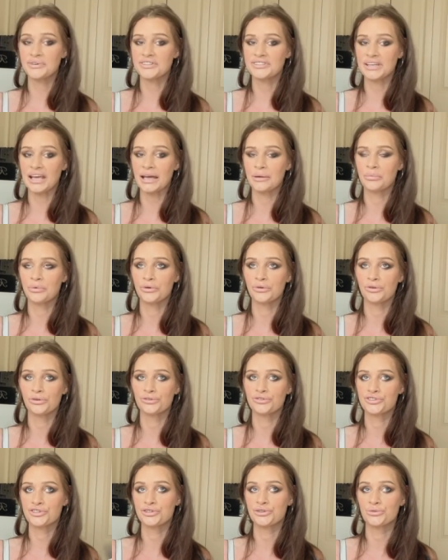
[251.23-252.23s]
was able
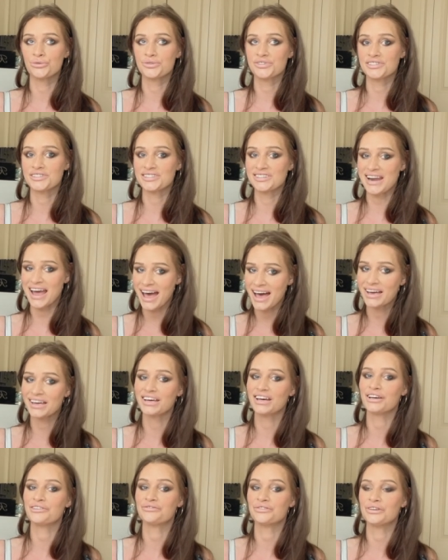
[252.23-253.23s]
to snag
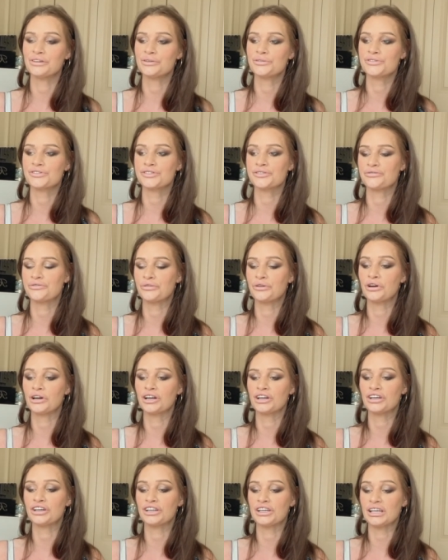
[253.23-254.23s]
a few
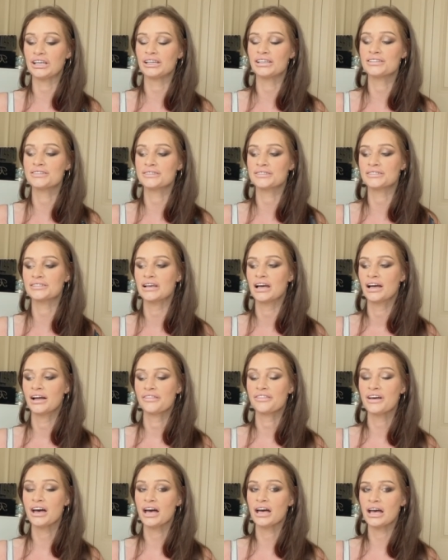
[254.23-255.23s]
Sephora goodies
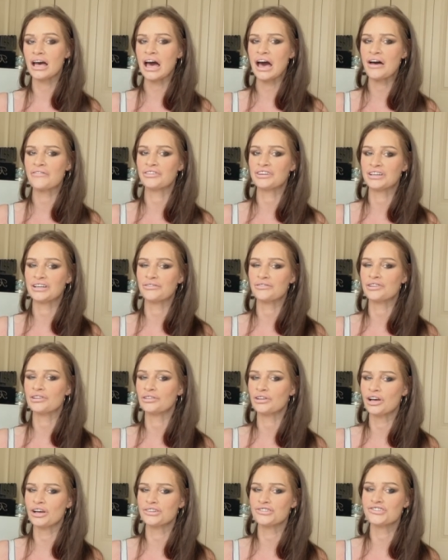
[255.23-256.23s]
that haven't even
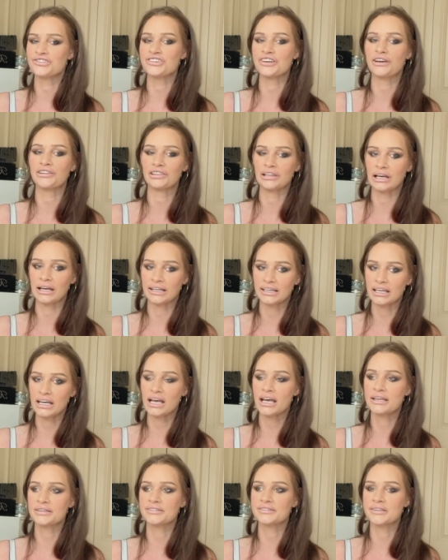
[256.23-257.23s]
launched online
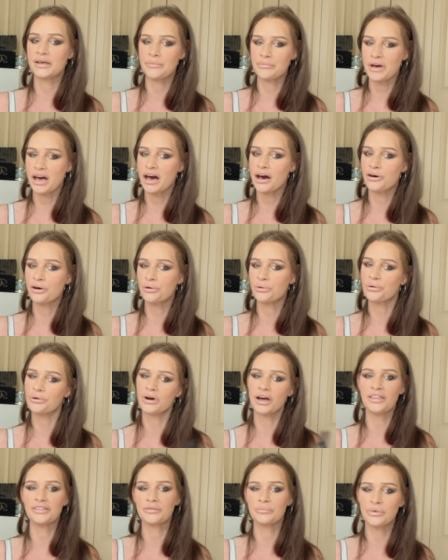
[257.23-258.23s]
yet somehow
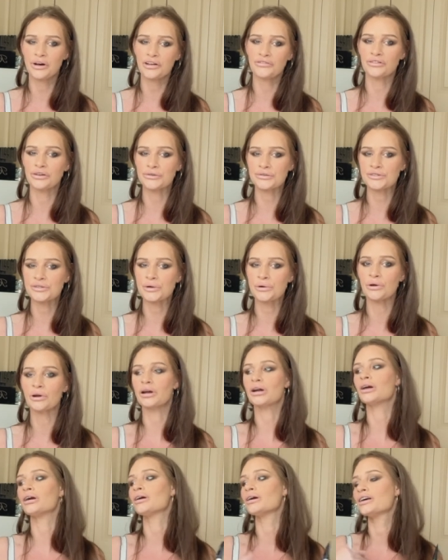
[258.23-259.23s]
at the Bellevue
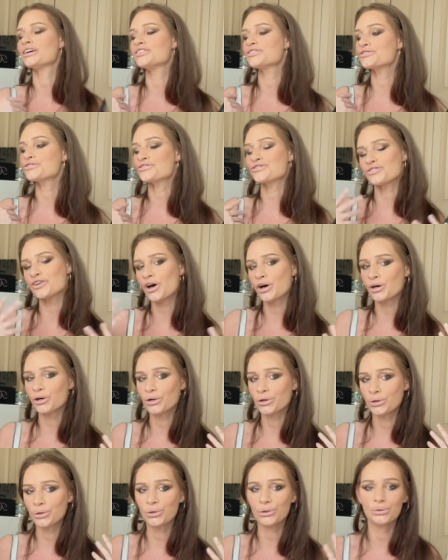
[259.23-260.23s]
store.
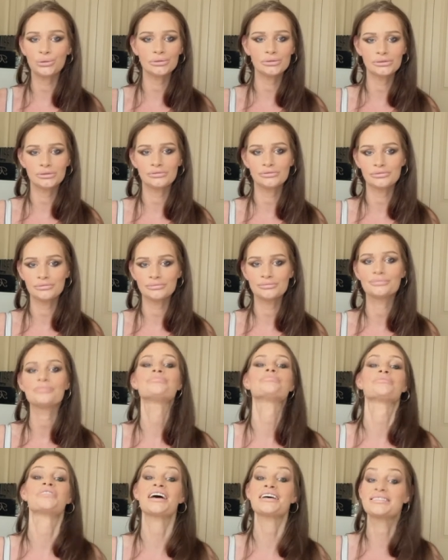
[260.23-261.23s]
So
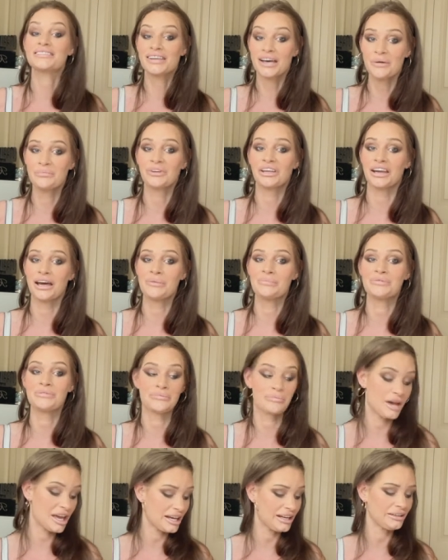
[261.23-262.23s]
that's coming up in
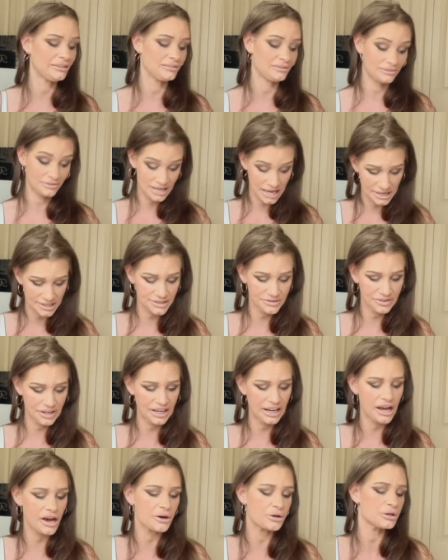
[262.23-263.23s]
my next
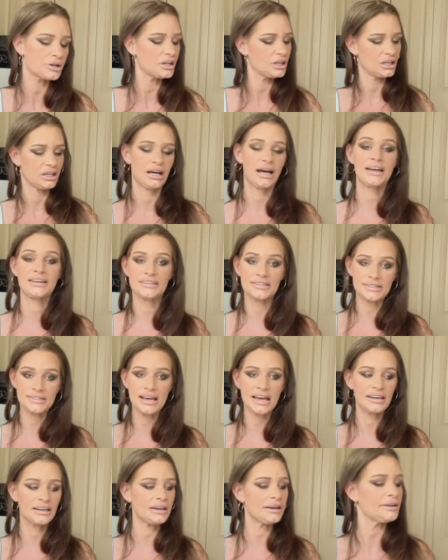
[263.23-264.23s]
video, I decided.